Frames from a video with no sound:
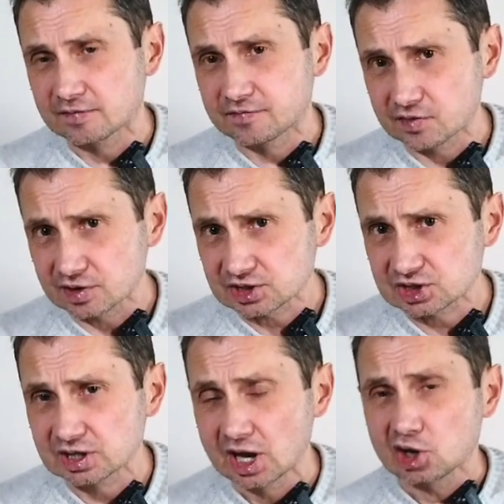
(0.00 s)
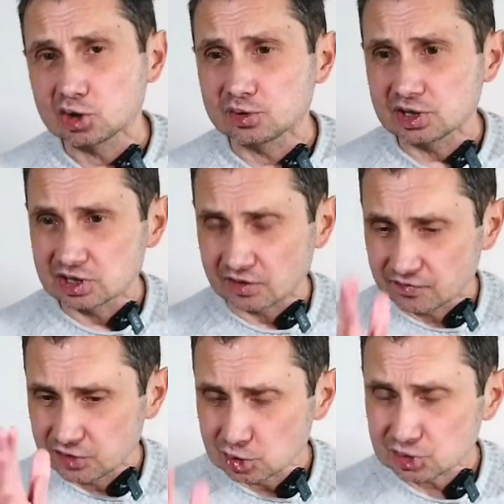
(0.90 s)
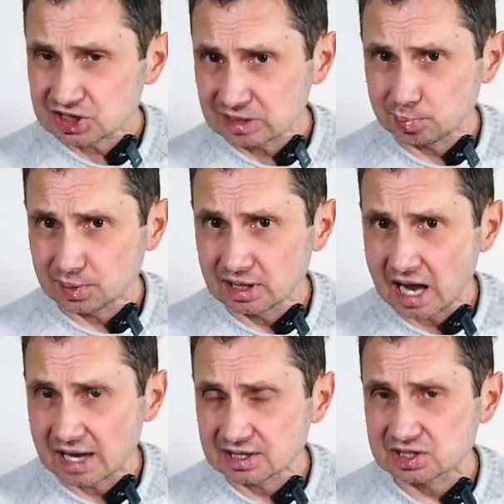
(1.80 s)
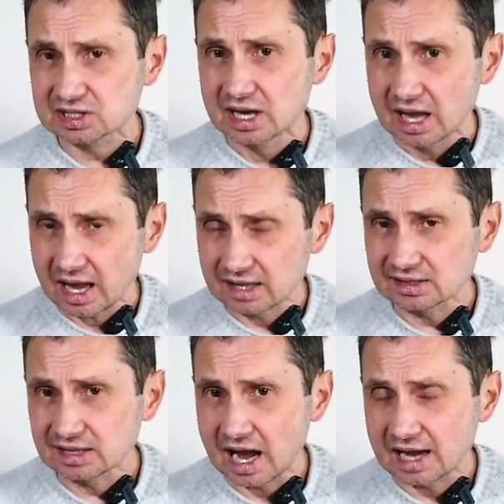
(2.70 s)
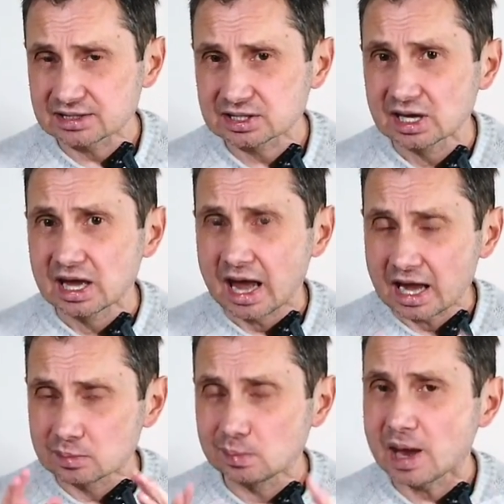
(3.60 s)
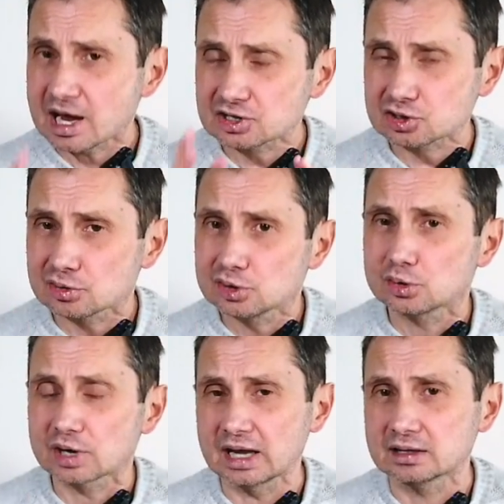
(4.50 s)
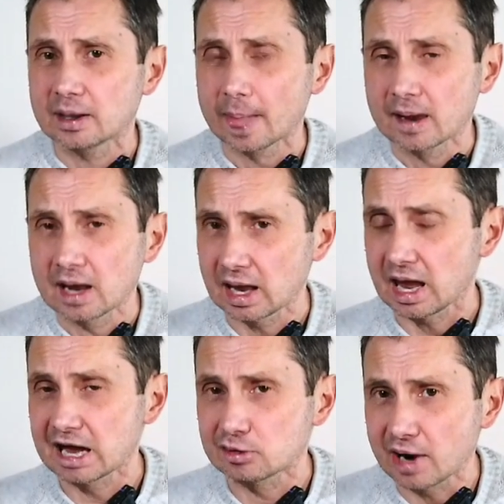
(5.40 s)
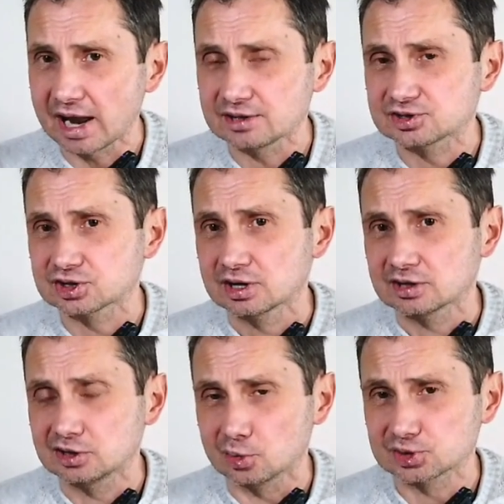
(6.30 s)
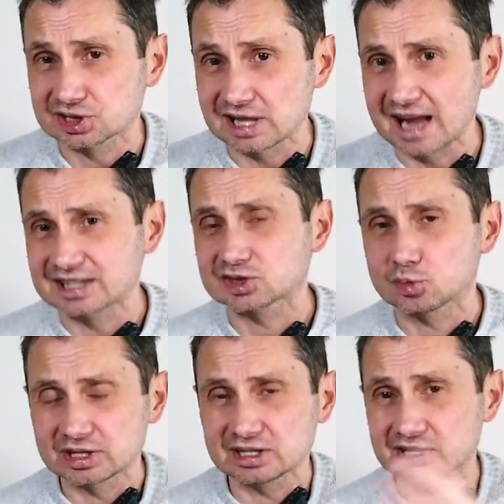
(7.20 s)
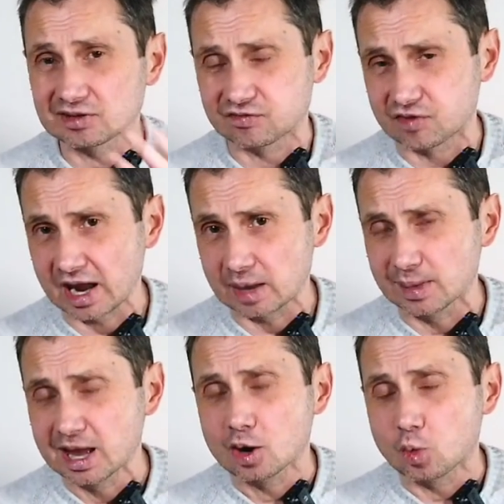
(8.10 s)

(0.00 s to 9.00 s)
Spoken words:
First, you need a few simple lines and light, and make sure you can arrange those lines within the frame.